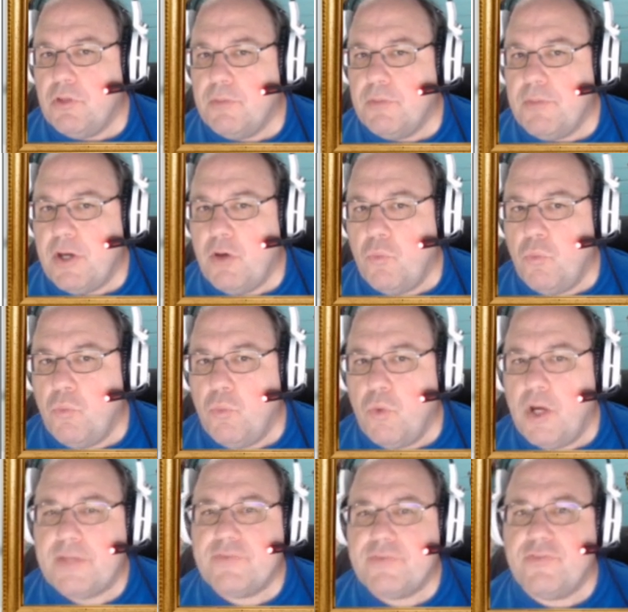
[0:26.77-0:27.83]
about
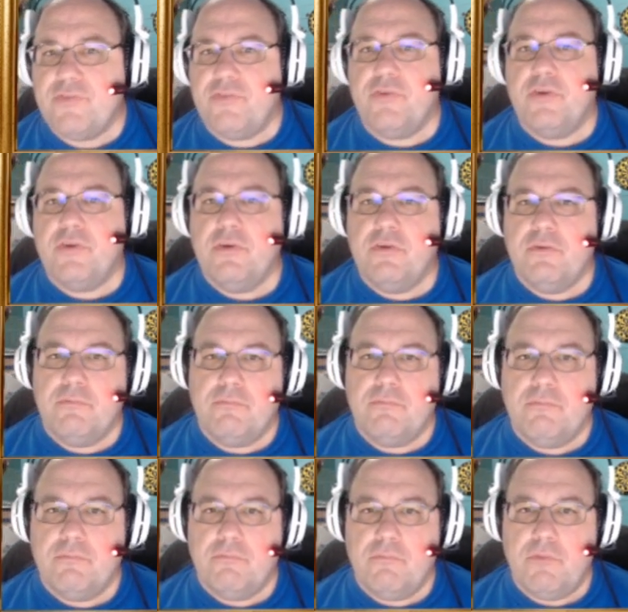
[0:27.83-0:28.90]
what?
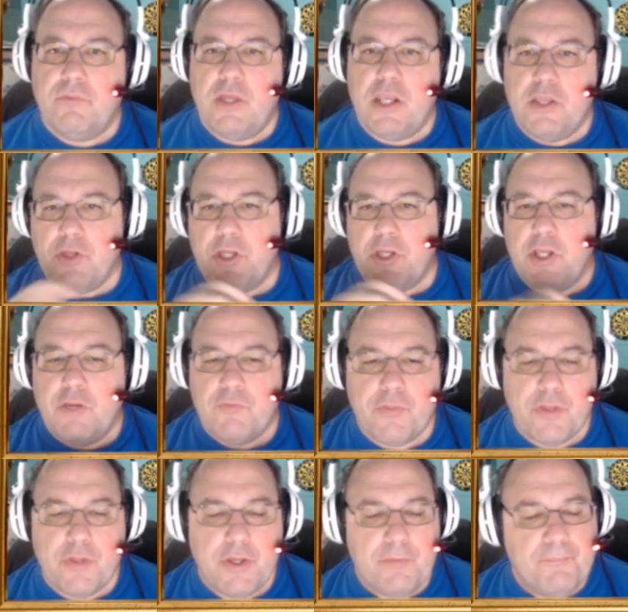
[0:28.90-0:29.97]
Anything and
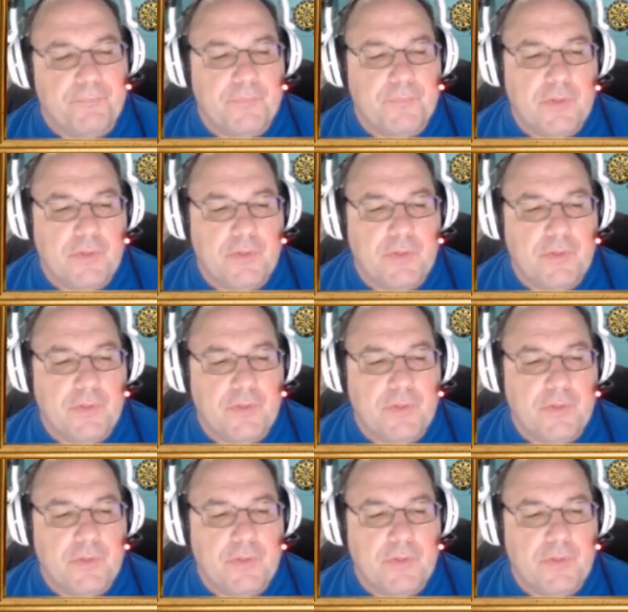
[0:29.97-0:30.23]
everything.